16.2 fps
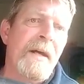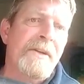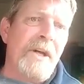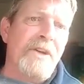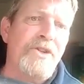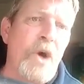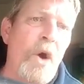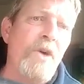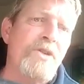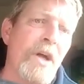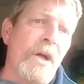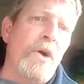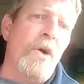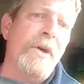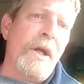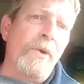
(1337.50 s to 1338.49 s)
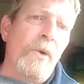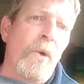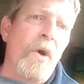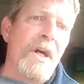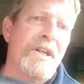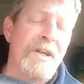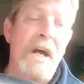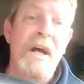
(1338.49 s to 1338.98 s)
the jocks are going to
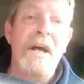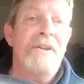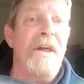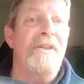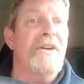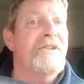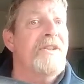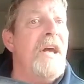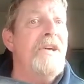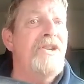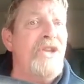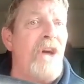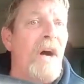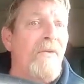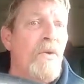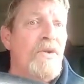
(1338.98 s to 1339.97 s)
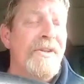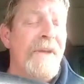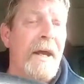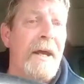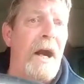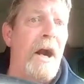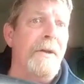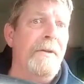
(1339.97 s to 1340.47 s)
notice that there's no shovels in
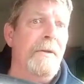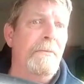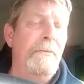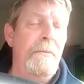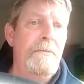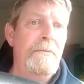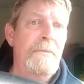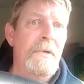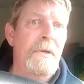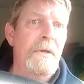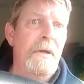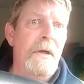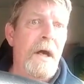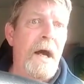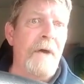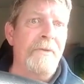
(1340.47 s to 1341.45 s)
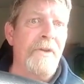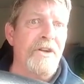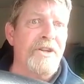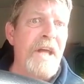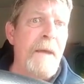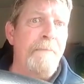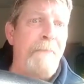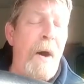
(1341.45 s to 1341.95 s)
the ground, and
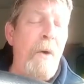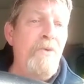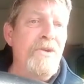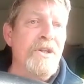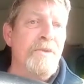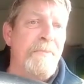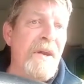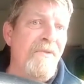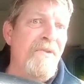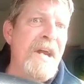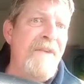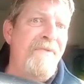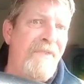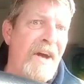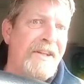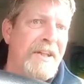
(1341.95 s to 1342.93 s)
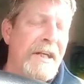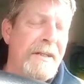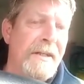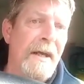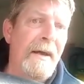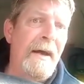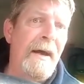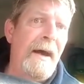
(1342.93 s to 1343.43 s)
there's no buildings being
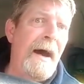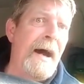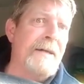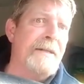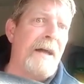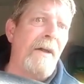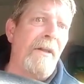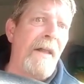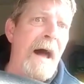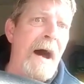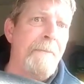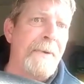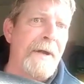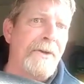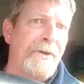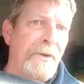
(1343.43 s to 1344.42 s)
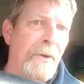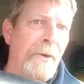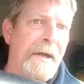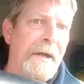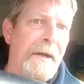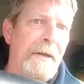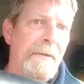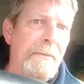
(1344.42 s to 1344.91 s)
refitted as a
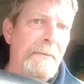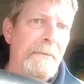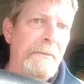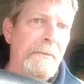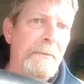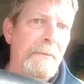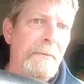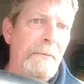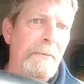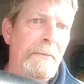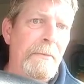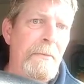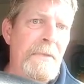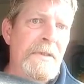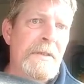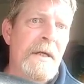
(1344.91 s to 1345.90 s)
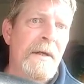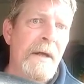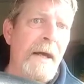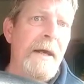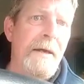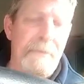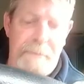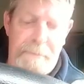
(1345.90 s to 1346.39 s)
laboratory.
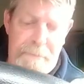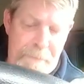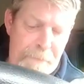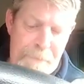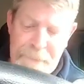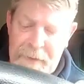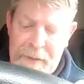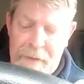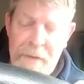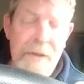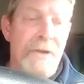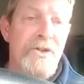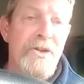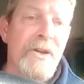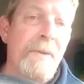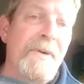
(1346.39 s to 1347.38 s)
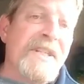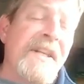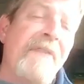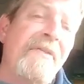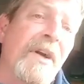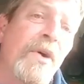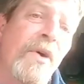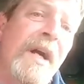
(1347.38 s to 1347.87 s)
Right? So there was
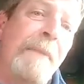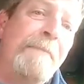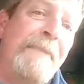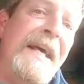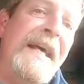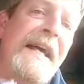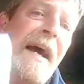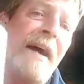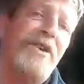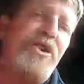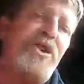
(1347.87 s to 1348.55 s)
never going to be a